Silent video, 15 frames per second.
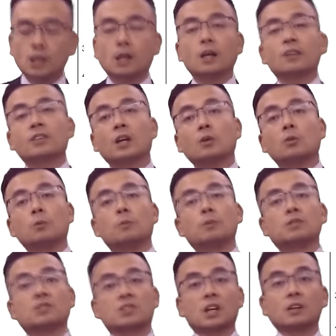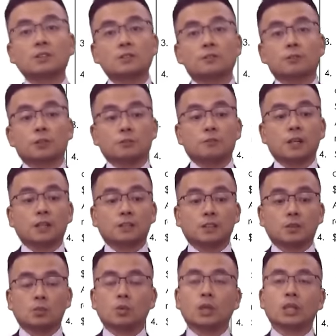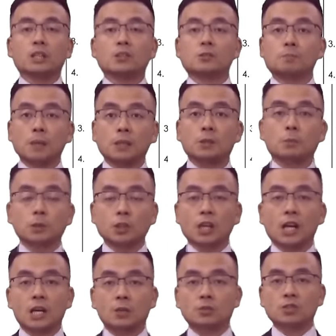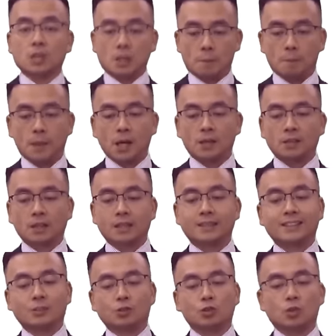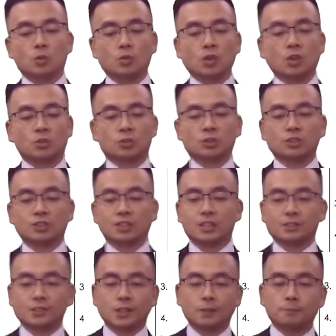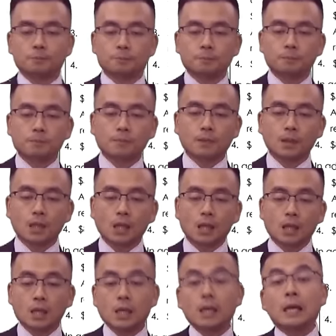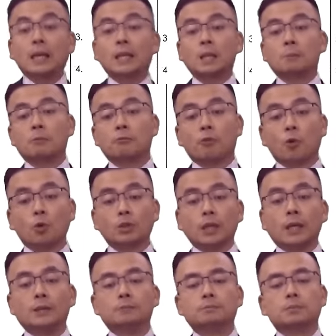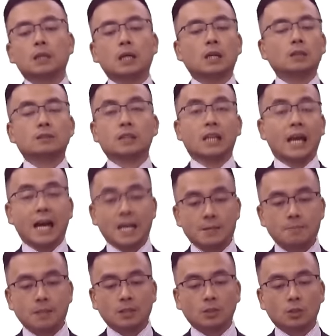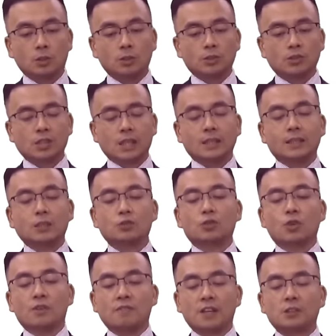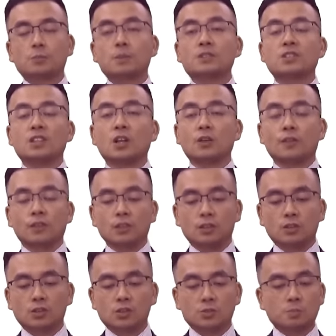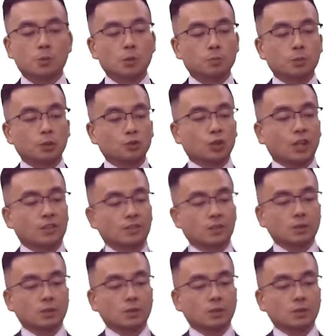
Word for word: and that will stand for the fact that we spend the money out in buying additional non-current asset. Number four there, the $8 million additional investment in other small projects.